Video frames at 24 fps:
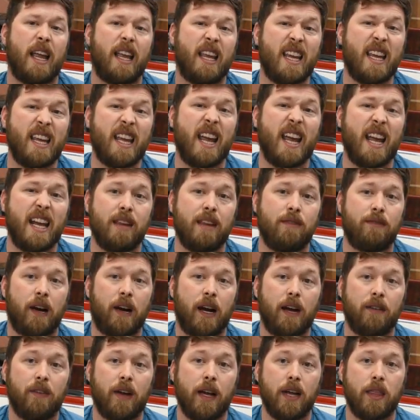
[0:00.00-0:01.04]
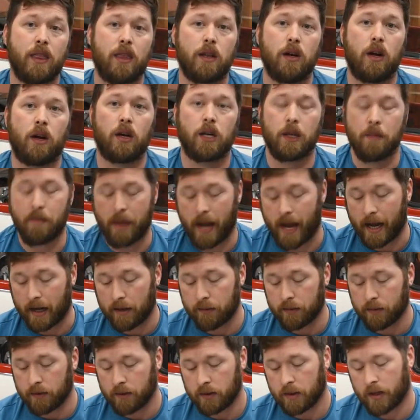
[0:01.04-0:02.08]
E85 ethanol
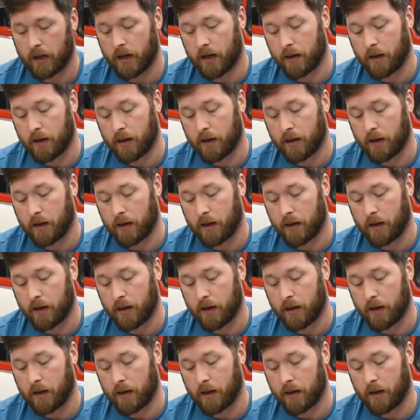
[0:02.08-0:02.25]
compatible.